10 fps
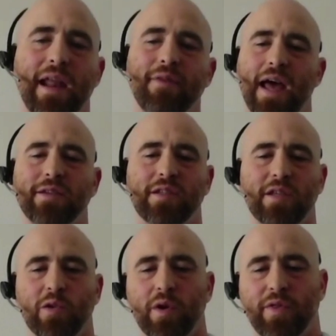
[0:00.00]
of it has to
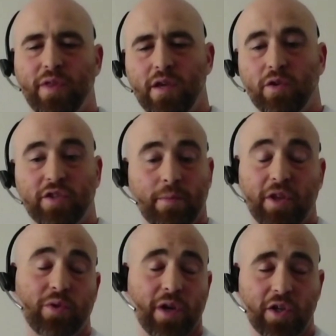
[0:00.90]
do with, you know, some of
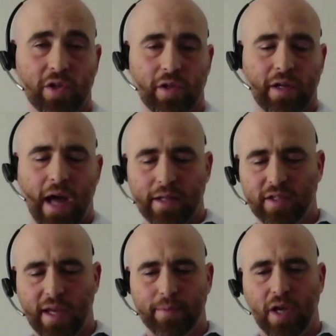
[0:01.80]
the traditional
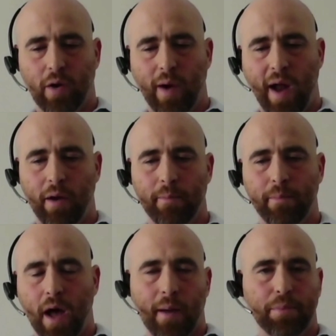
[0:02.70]
concepts around
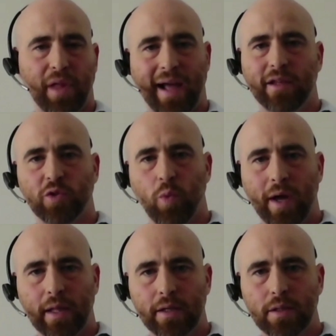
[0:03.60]
blacklist,
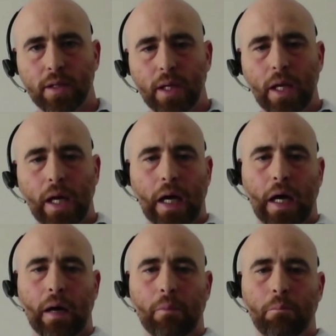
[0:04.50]
whitelist,
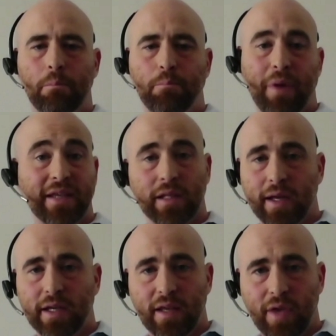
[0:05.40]

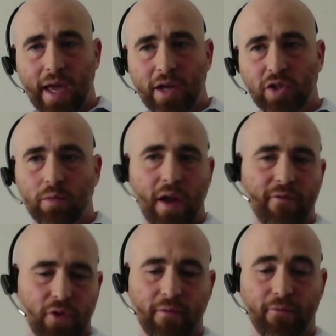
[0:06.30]
baseline deviation,
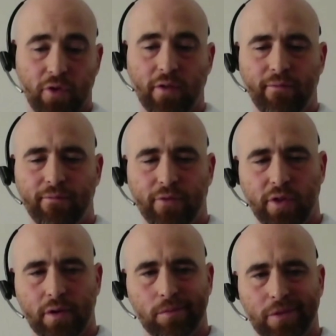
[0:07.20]
right, for
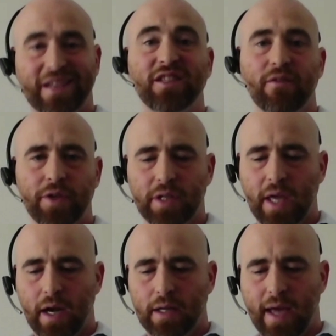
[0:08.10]
the less
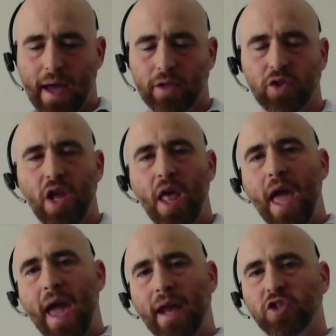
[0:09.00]
sophisticated attacks,
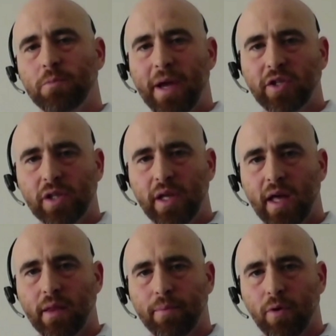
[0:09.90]
and especially
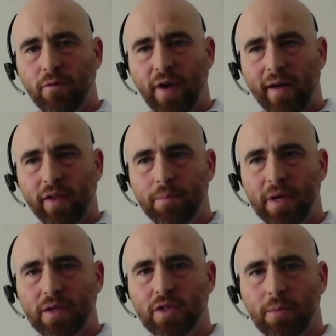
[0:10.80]
on the profiling
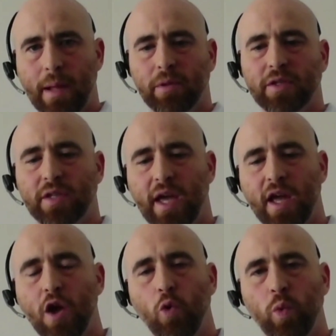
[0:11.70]
piece, to be able to
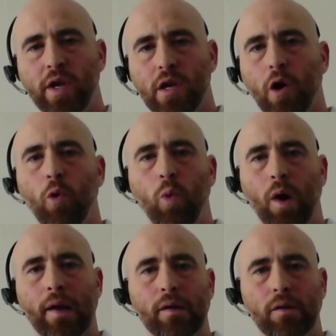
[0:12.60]
say, we know
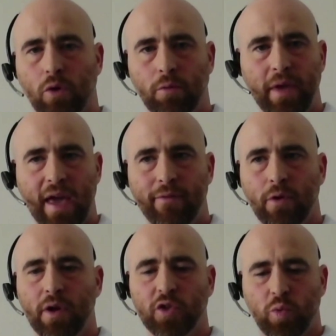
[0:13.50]
what normal
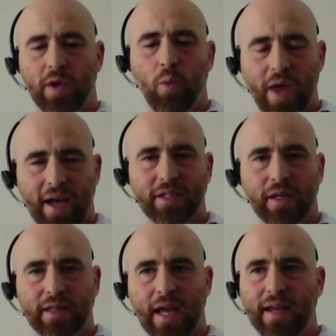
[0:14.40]
behavior is, we
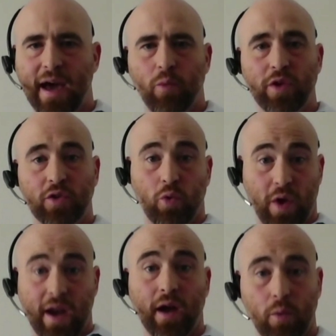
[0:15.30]
isolate that down, we
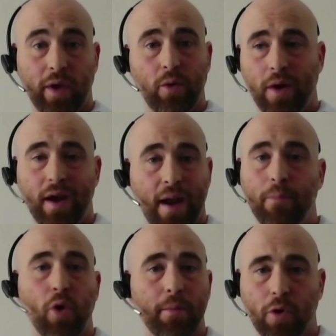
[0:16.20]
create an
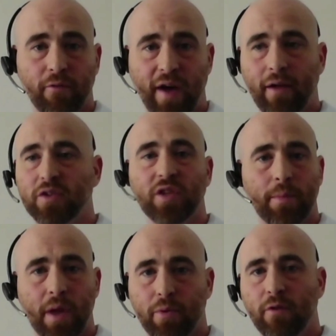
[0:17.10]
endpoint profile, a
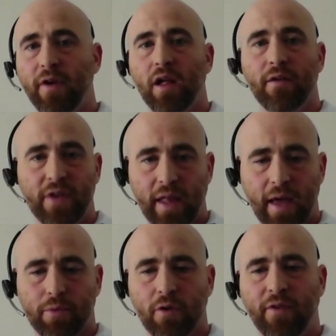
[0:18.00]
subnet profile, a
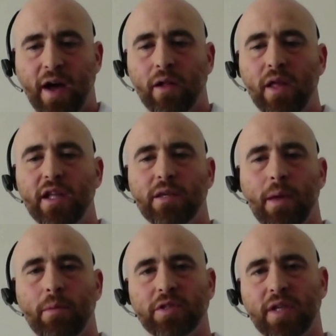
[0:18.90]
VLAN profile, to
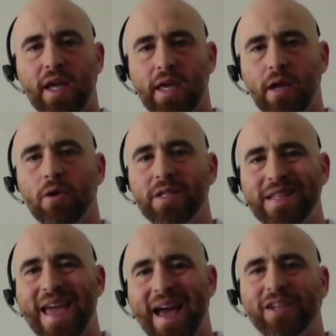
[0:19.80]
be able to say, here is
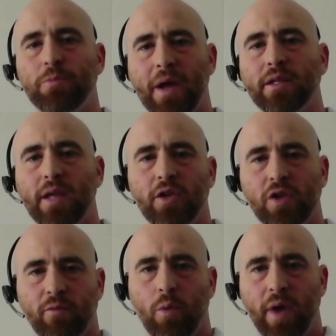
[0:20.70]
the
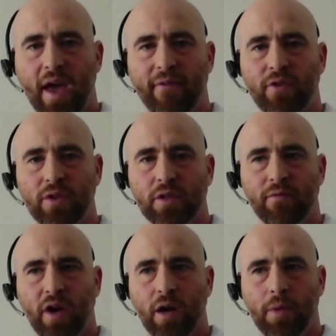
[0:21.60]
expectation of what we have for this
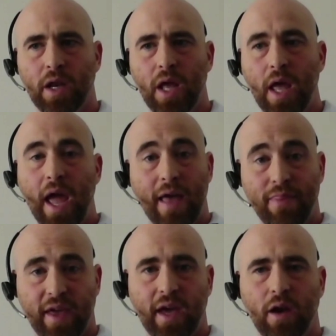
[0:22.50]
environment,
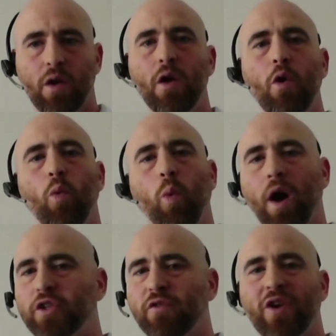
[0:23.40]
and then
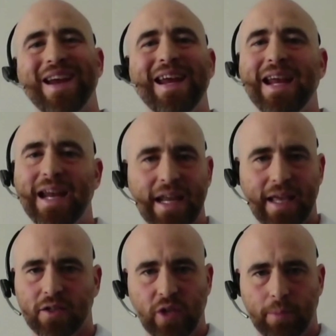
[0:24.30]
watch for any
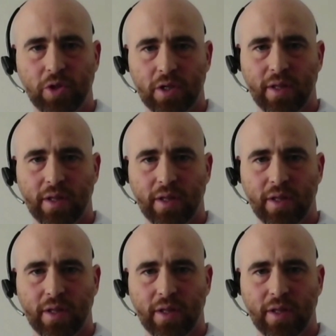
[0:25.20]
exception to